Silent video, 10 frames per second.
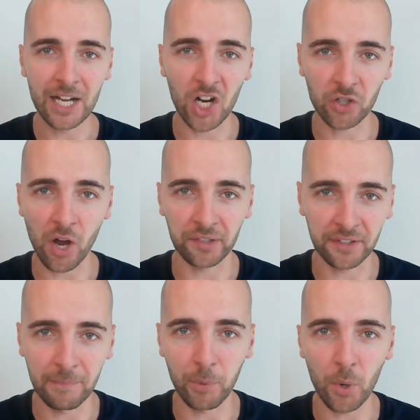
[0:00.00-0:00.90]

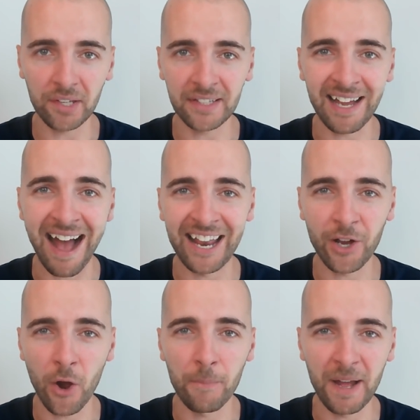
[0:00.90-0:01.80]
across the Boise,
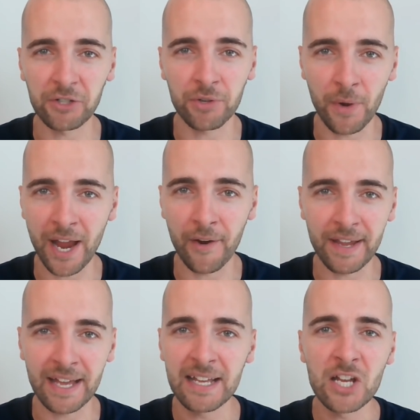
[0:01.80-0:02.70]
Idaho metro
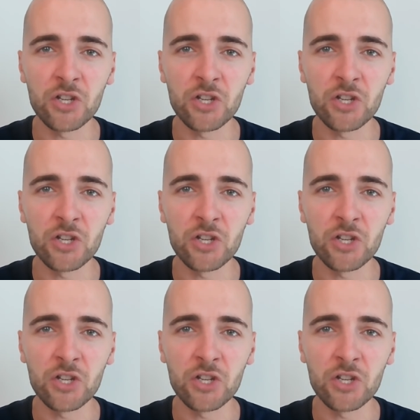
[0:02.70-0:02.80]
area.